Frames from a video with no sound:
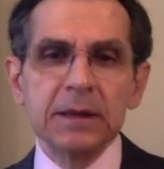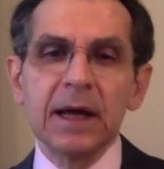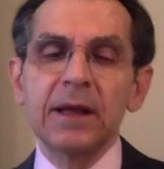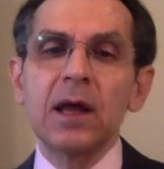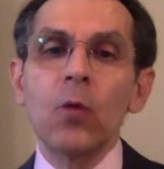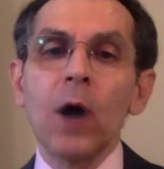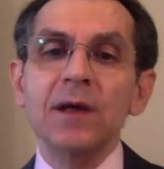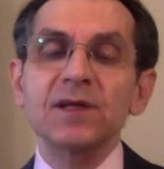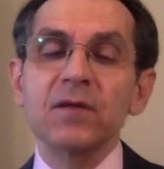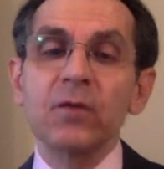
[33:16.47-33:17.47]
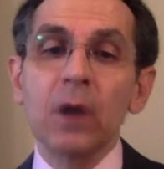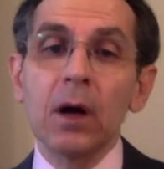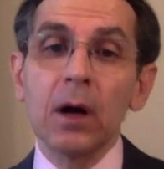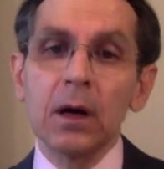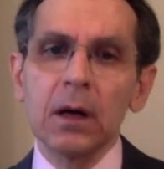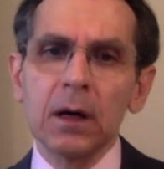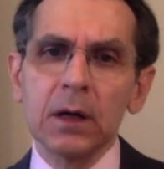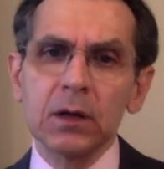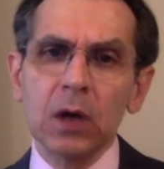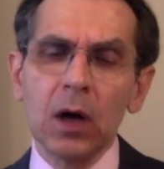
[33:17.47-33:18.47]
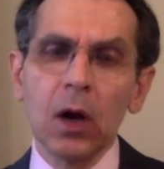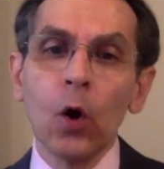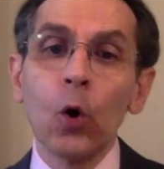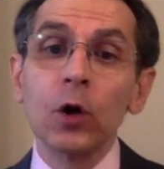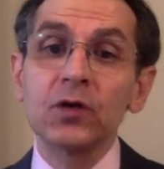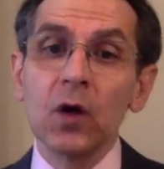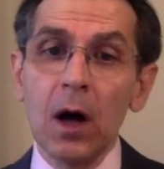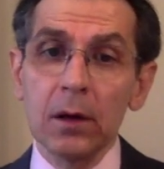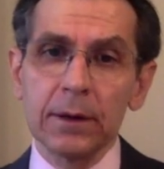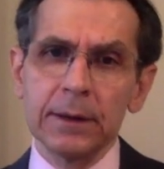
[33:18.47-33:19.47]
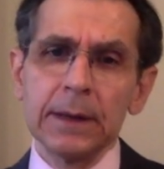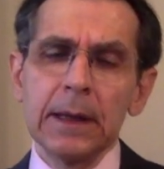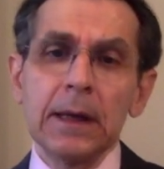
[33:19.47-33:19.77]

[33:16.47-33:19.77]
that he wants a, a, a, a lower dollar,